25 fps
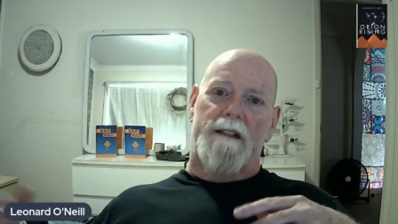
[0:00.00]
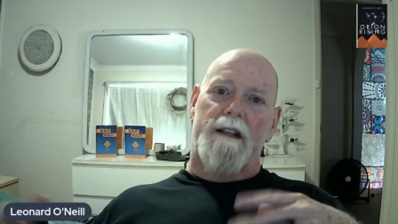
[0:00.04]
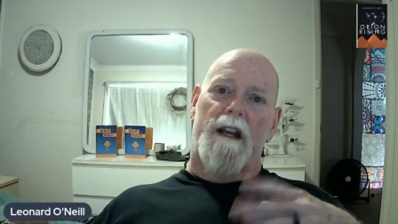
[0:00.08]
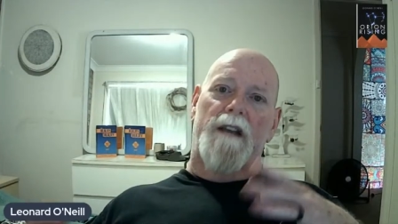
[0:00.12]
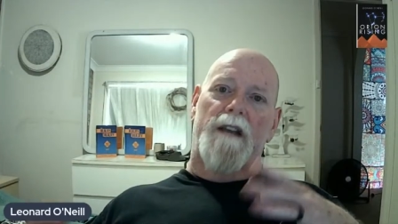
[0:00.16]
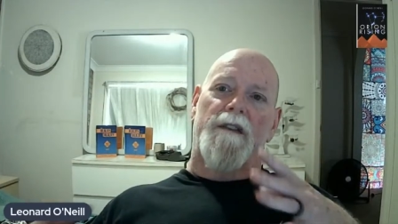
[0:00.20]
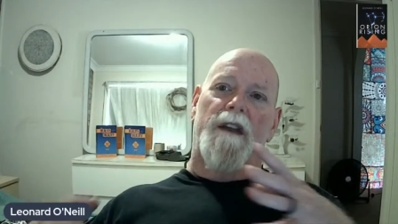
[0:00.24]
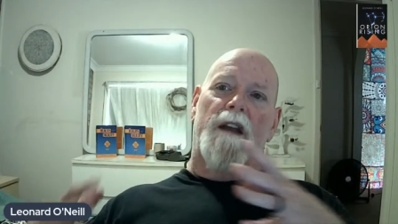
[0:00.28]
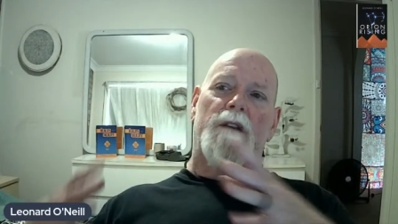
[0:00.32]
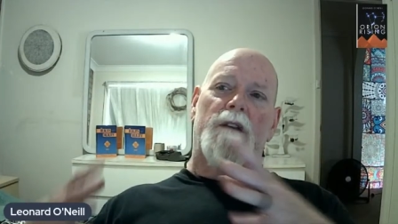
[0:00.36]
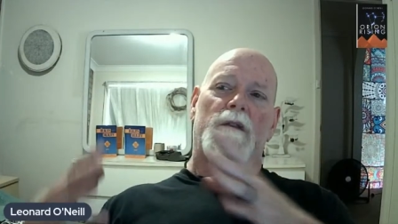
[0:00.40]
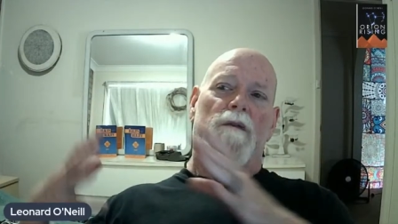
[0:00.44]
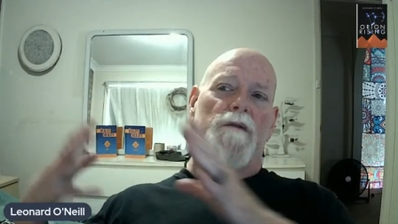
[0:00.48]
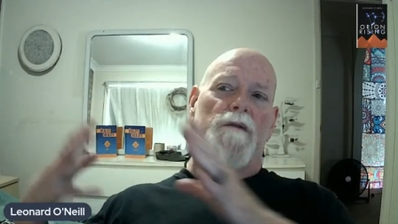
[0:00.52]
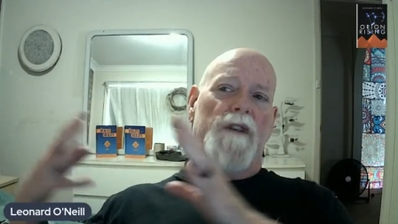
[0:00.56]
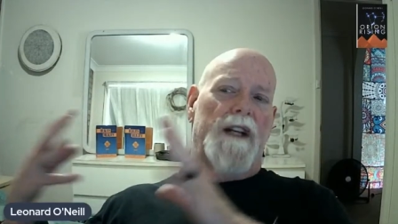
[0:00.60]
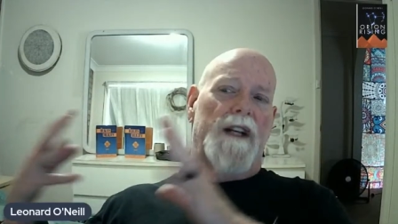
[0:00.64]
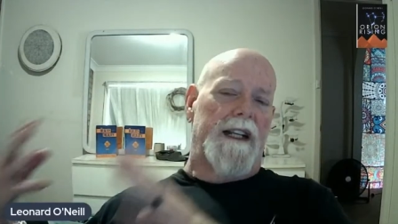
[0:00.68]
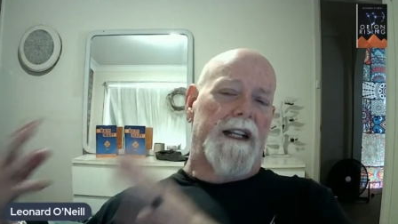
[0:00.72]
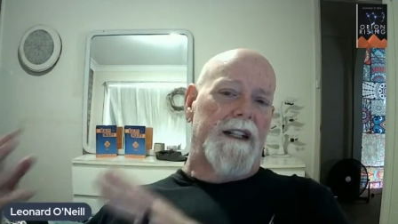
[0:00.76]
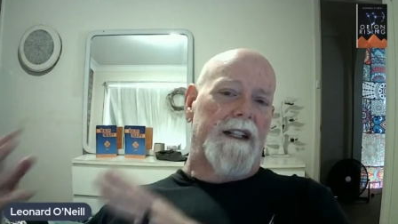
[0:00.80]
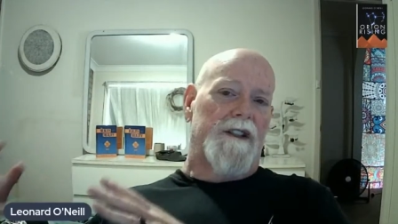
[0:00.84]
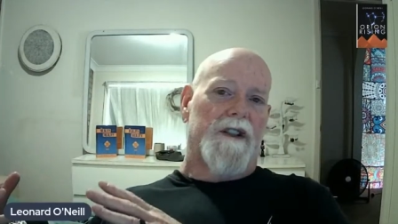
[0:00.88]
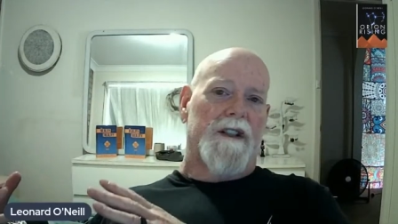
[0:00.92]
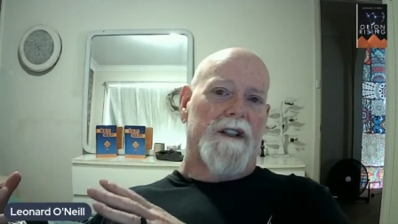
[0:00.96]
and then a
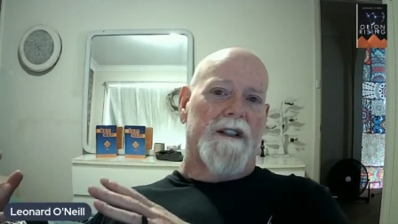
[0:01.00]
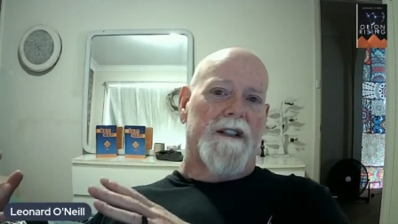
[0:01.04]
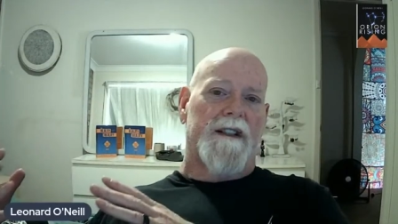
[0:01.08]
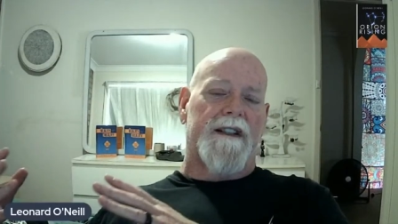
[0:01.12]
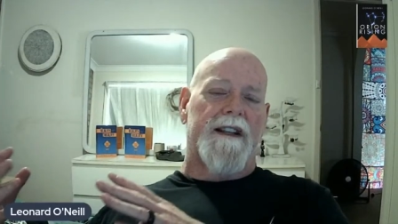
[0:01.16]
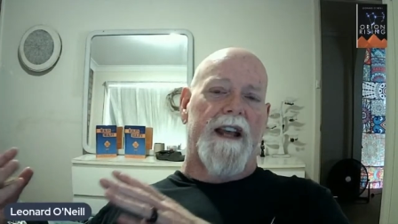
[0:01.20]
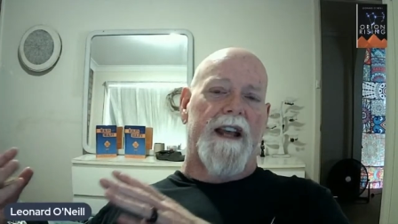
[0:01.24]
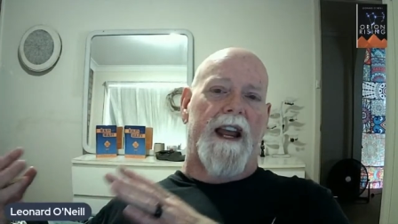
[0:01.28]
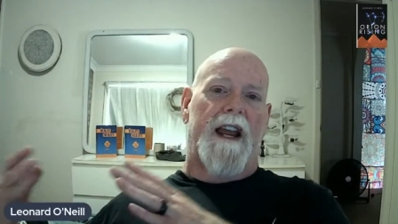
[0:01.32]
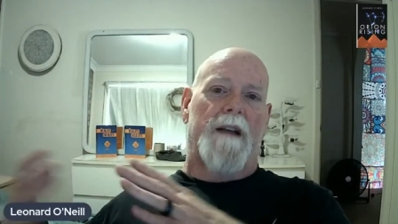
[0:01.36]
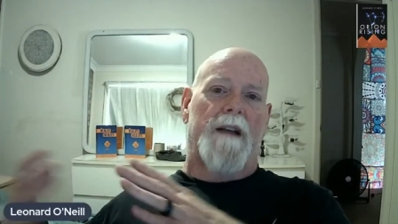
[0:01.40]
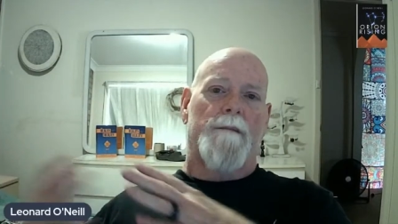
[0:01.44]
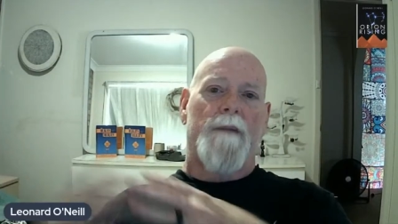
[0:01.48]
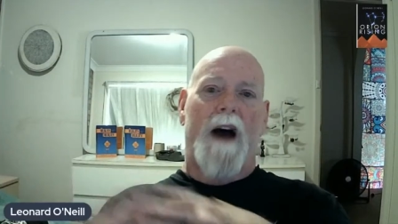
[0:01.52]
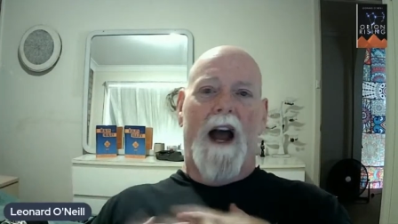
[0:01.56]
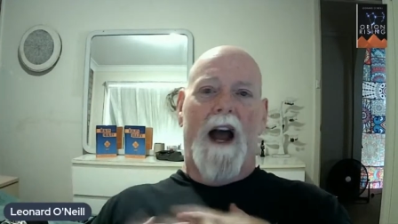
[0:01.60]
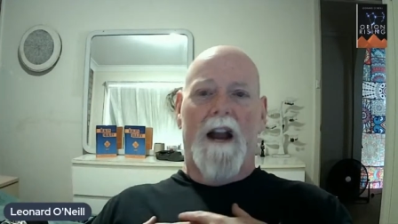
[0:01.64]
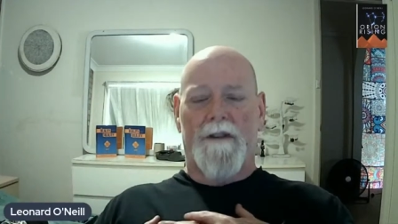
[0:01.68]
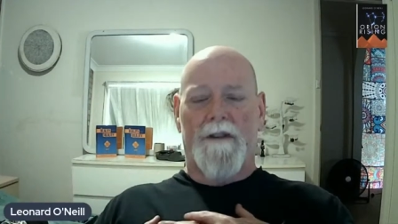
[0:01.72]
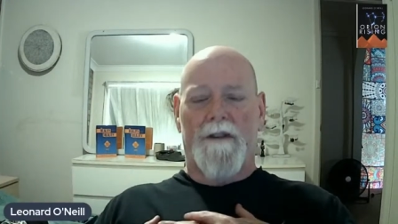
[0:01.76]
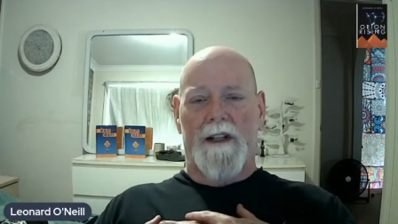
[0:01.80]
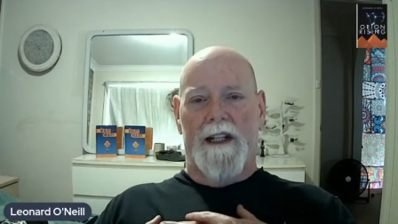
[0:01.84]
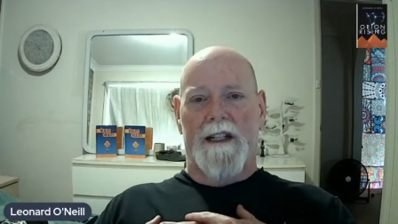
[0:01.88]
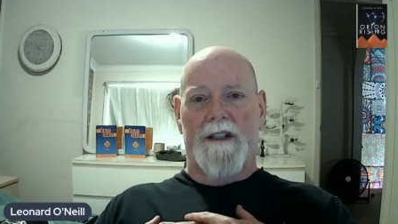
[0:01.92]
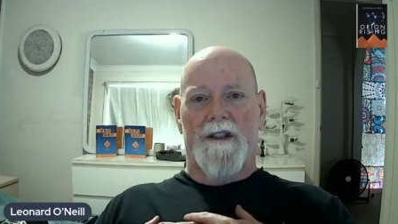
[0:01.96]
religion saying my
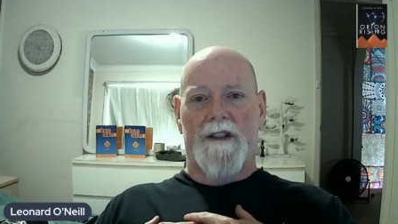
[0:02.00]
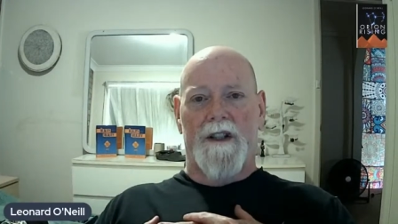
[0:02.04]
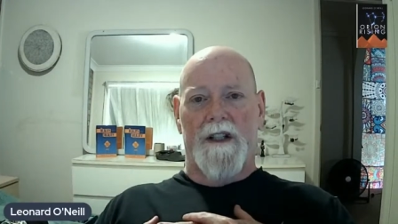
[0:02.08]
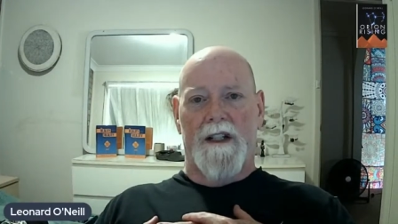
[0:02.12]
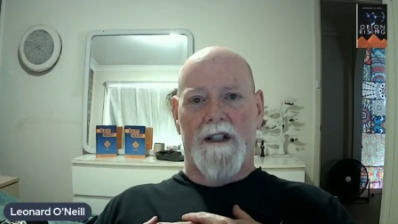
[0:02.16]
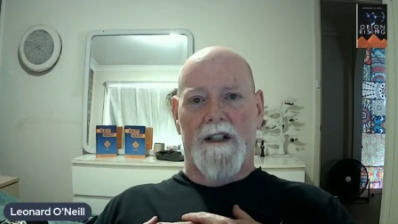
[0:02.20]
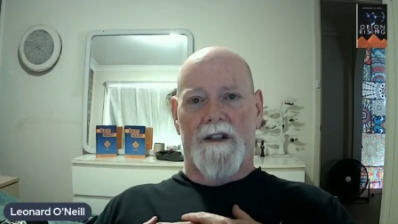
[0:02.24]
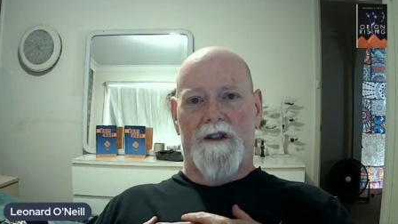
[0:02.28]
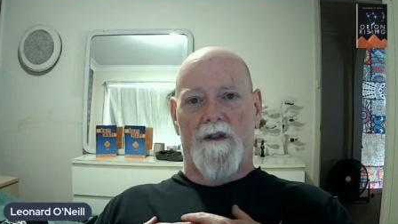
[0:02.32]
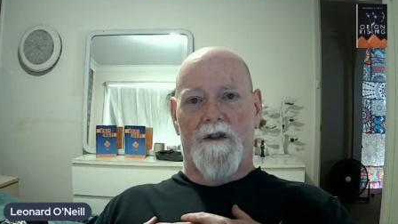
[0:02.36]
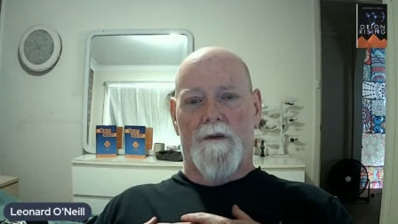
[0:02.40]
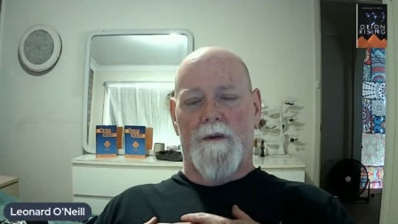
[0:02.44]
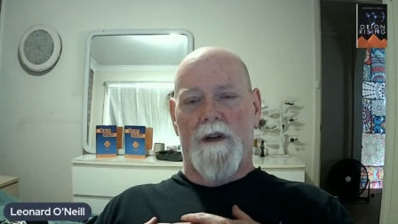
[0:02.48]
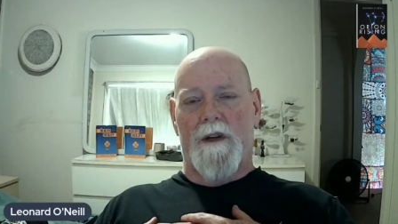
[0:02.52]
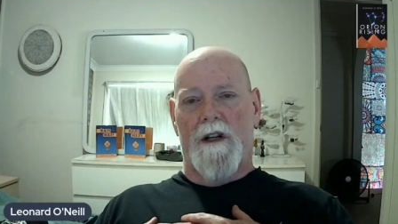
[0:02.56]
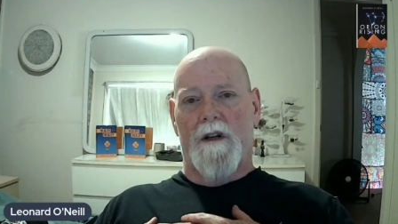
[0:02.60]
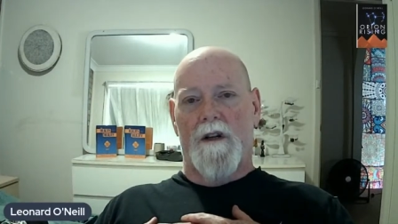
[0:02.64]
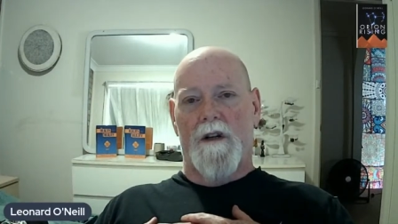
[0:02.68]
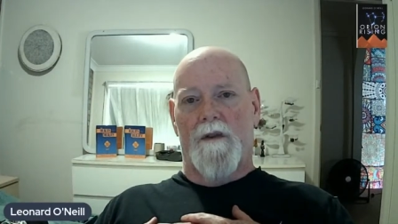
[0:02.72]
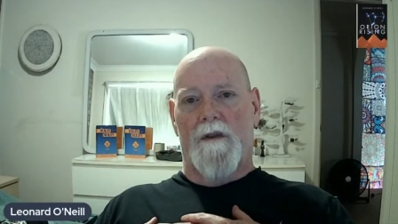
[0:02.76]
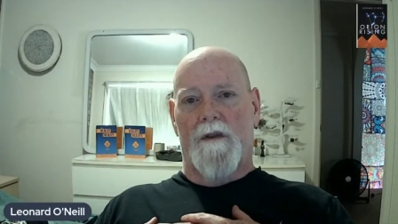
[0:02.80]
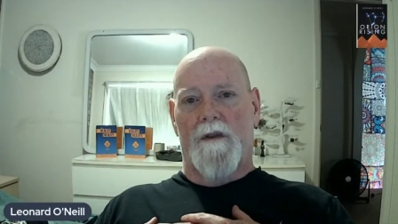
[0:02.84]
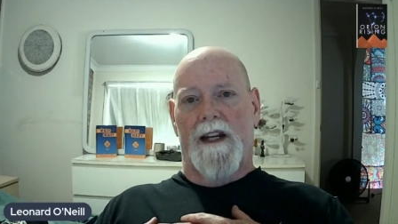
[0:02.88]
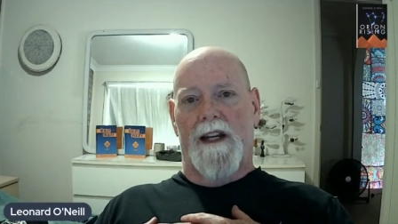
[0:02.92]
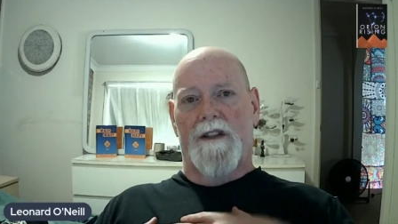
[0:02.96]
religion is the real
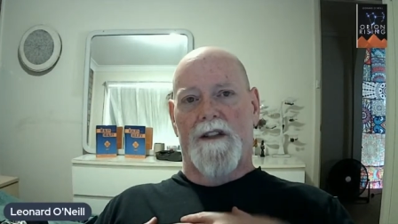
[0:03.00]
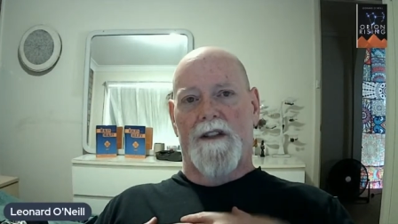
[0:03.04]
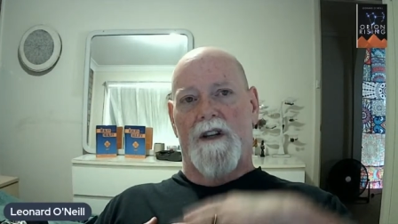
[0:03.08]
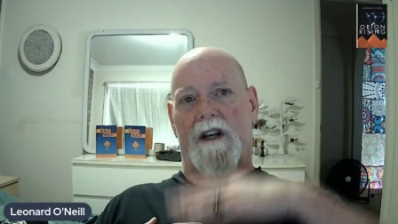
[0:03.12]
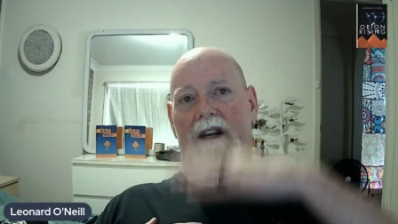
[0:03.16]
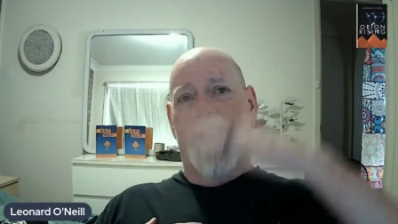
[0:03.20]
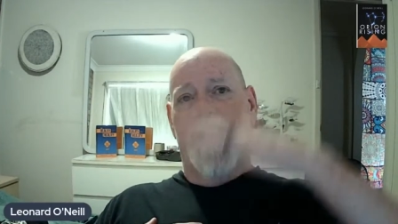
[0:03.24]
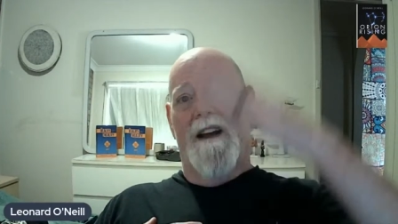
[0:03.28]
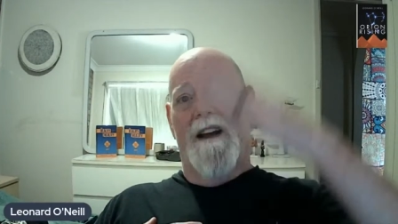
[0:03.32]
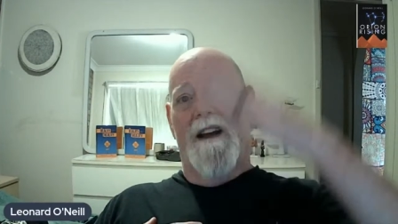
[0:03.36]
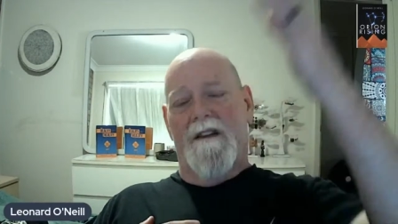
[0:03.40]
religion.